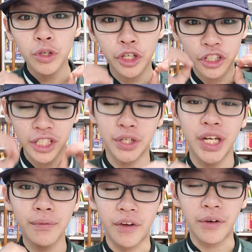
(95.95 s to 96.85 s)
which are the same
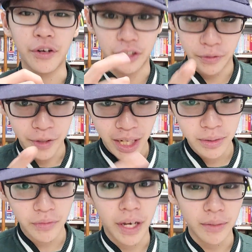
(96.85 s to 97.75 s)
type of atom, there are different
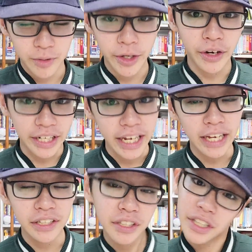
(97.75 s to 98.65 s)
types of atoms there,
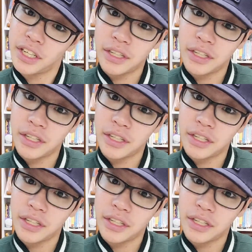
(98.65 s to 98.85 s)
yes,